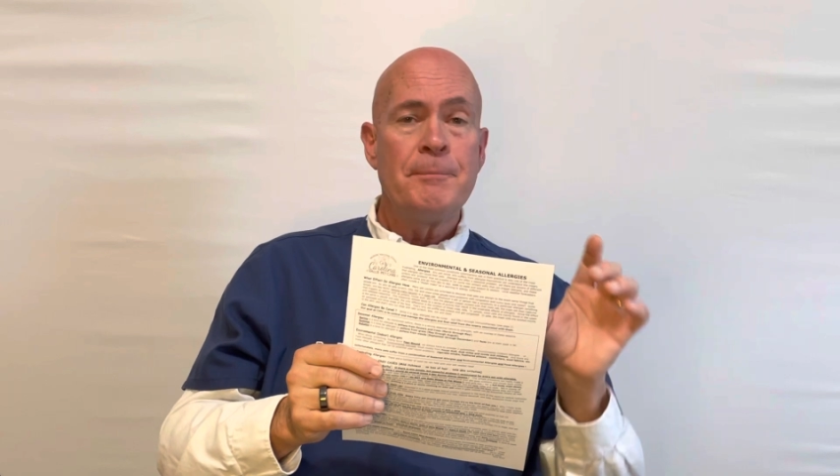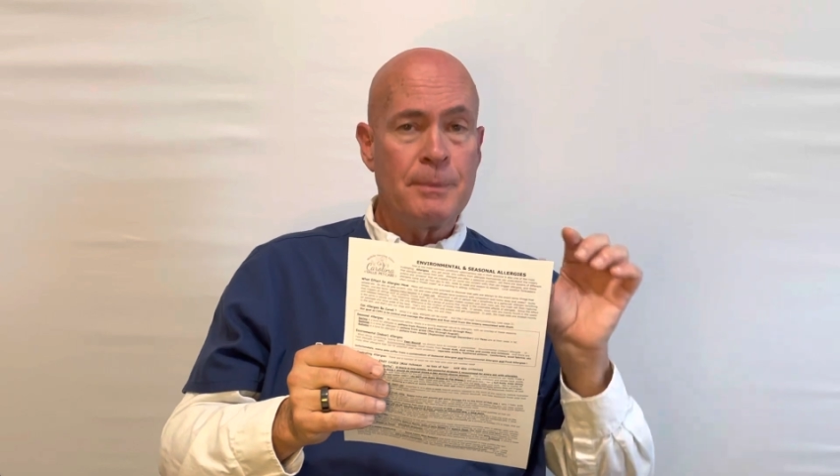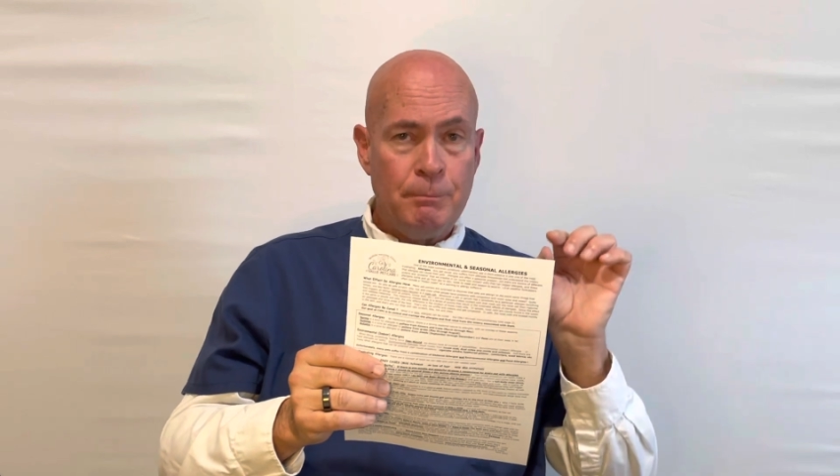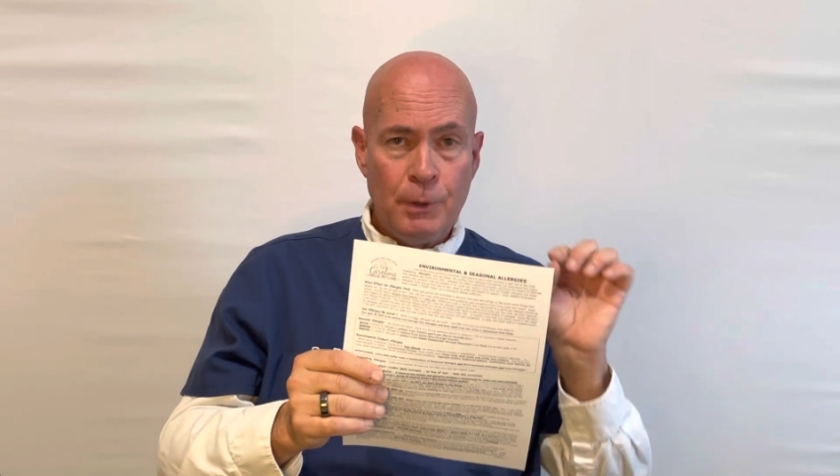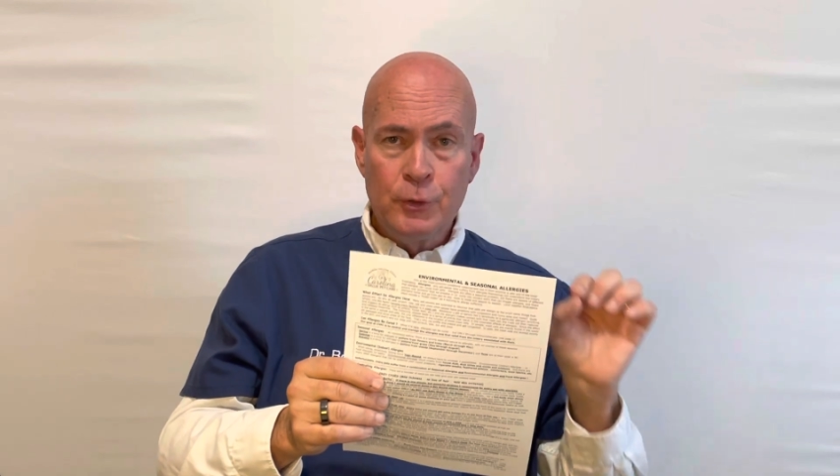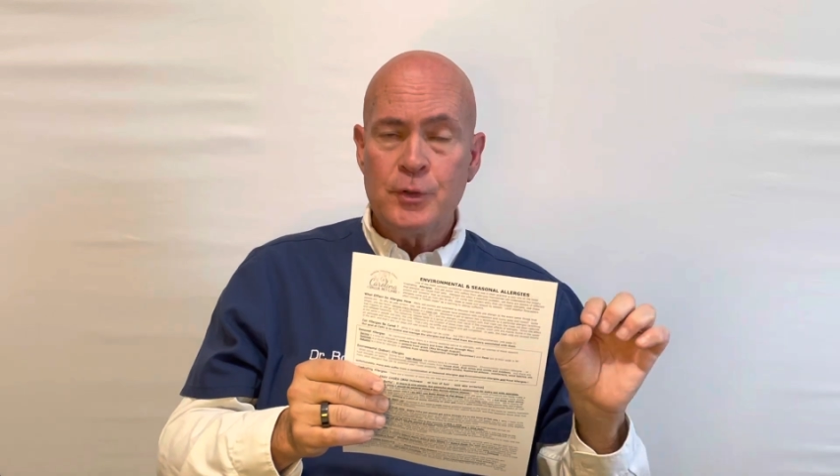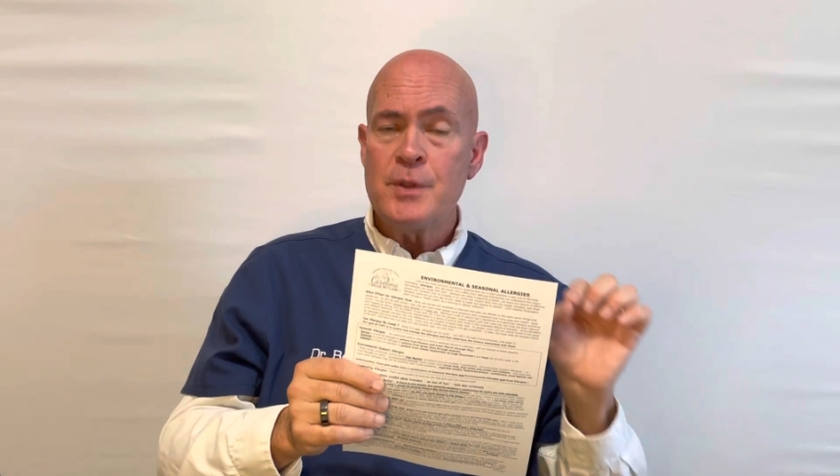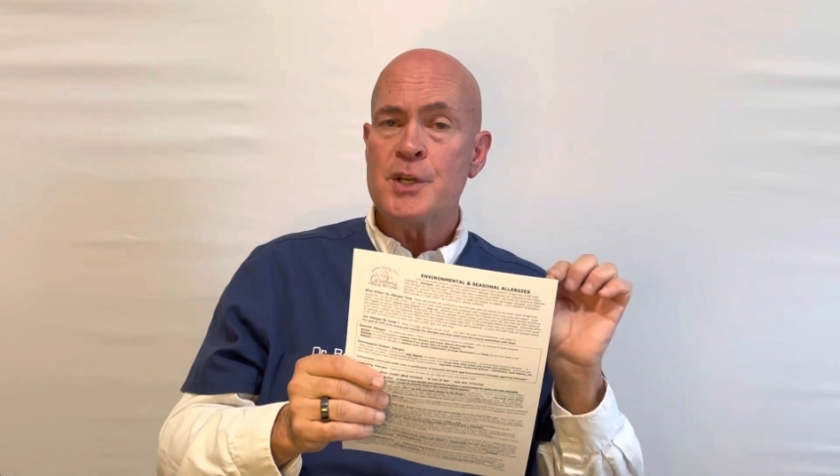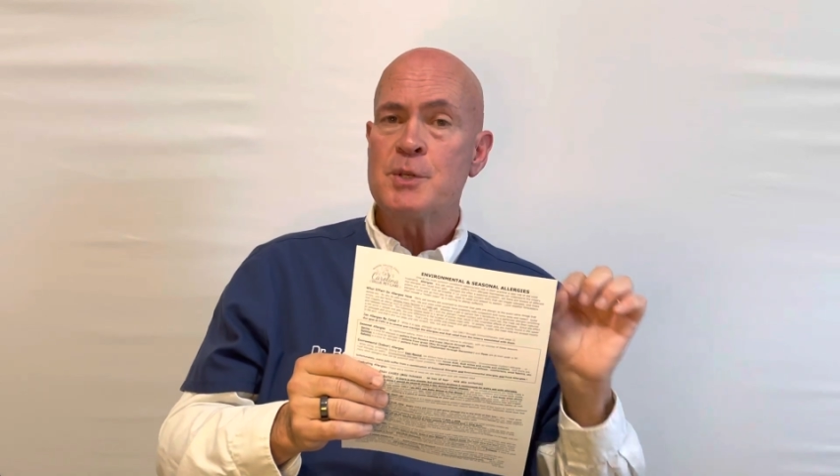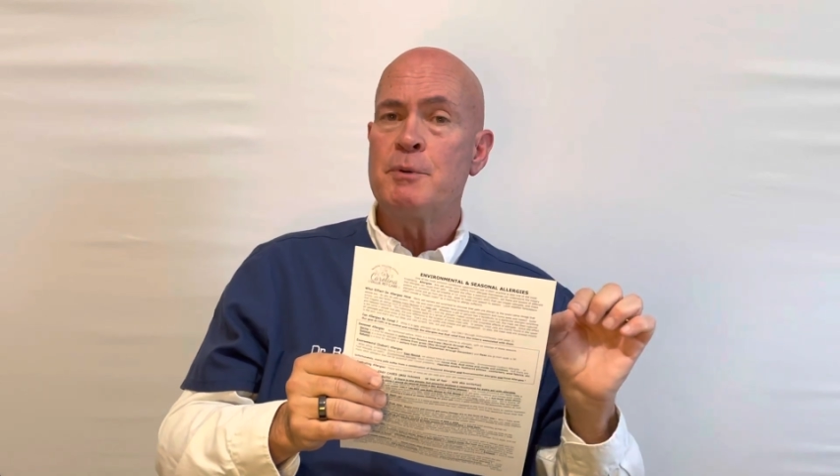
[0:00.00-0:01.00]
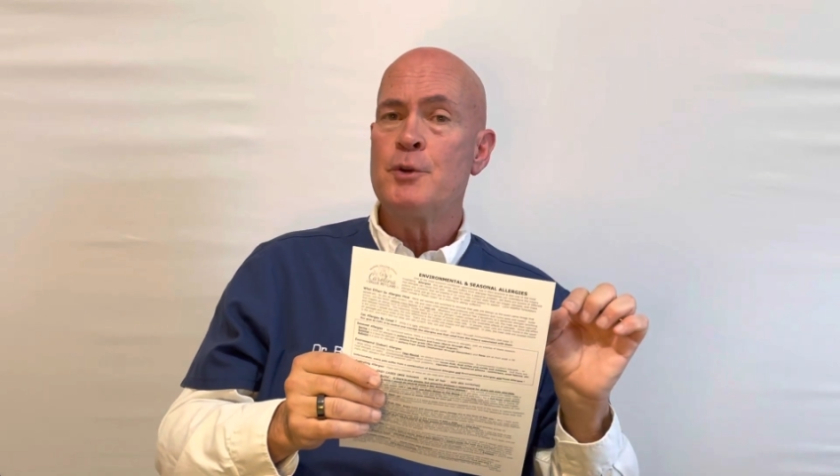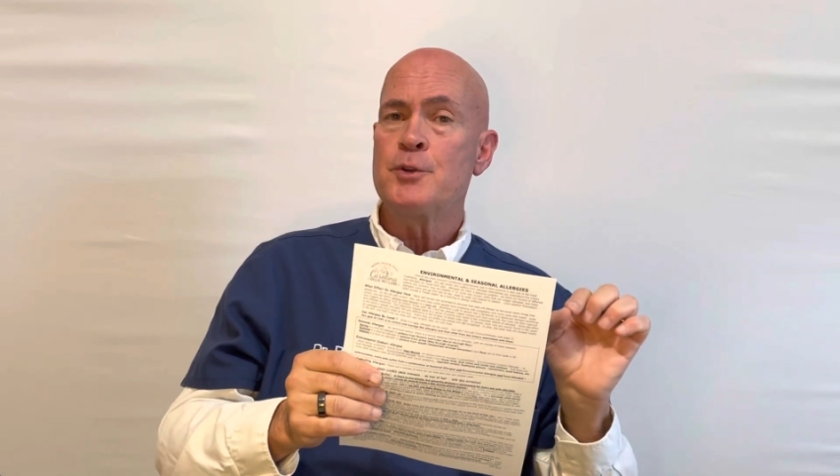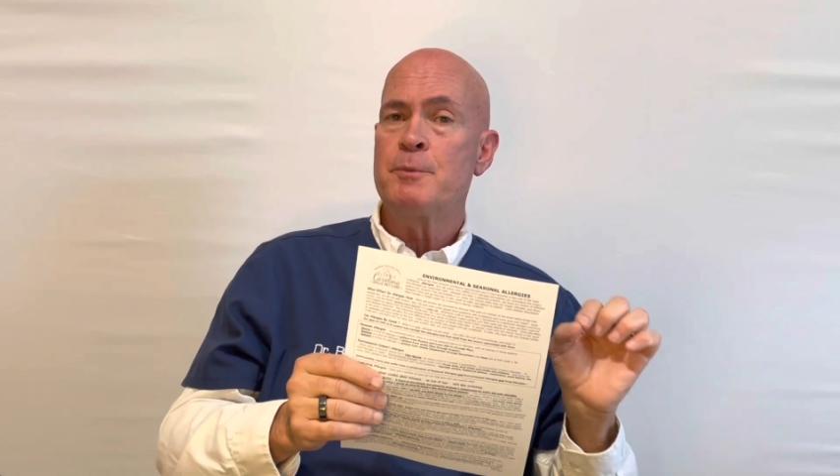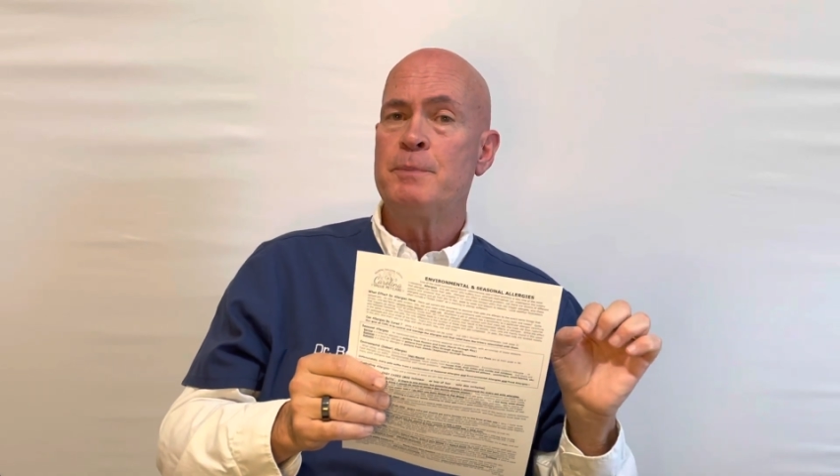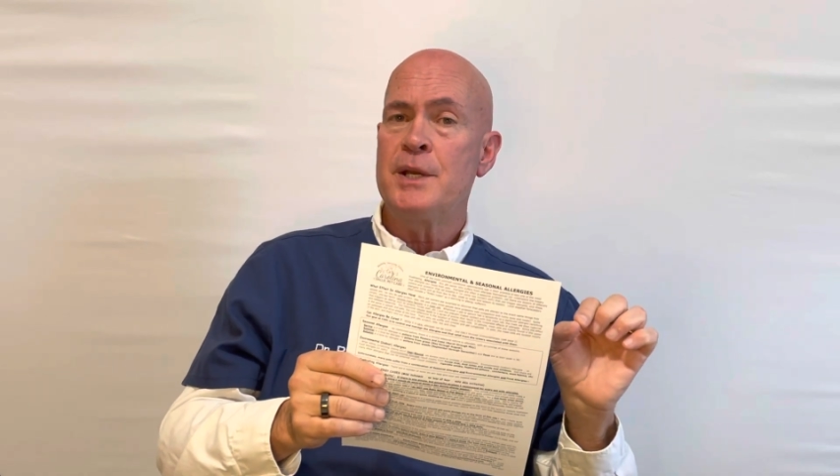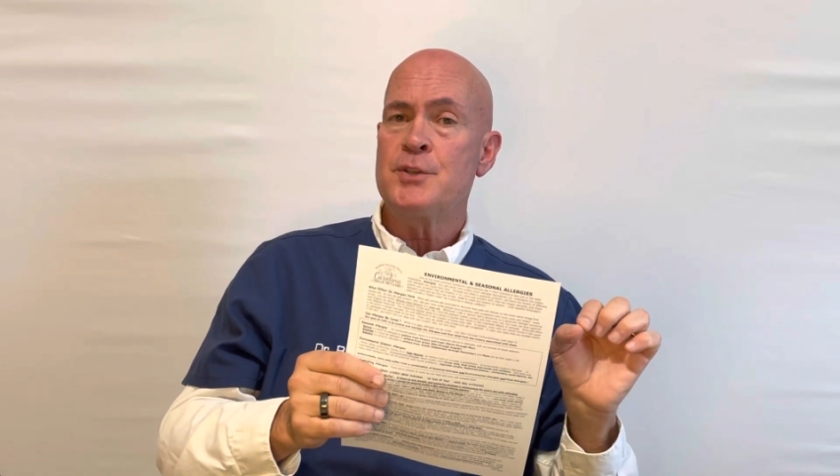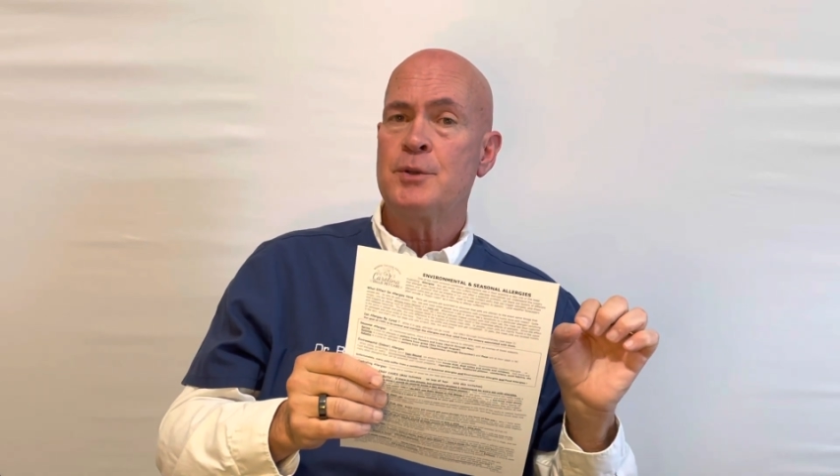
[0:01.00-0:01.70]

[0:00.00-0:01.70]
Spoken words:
Most of the exposure pets are